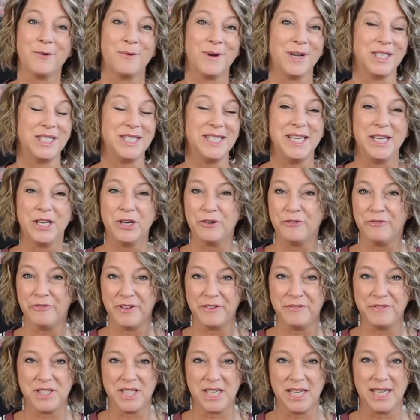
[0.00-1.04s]
around 10 or
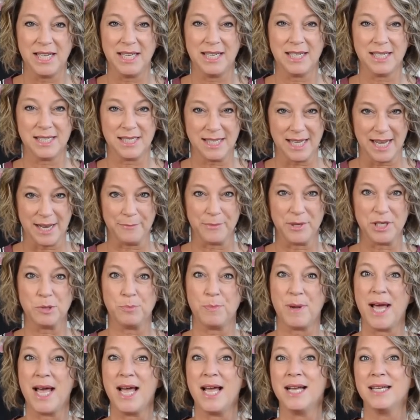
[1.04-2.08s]
15 sandwich
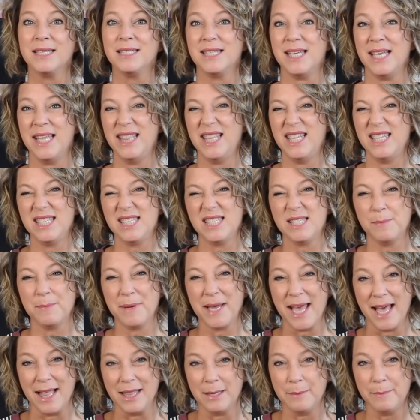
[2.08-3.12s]
bags and then some
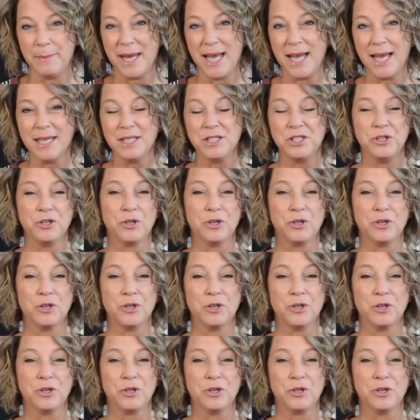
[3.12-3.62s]
gallon bags.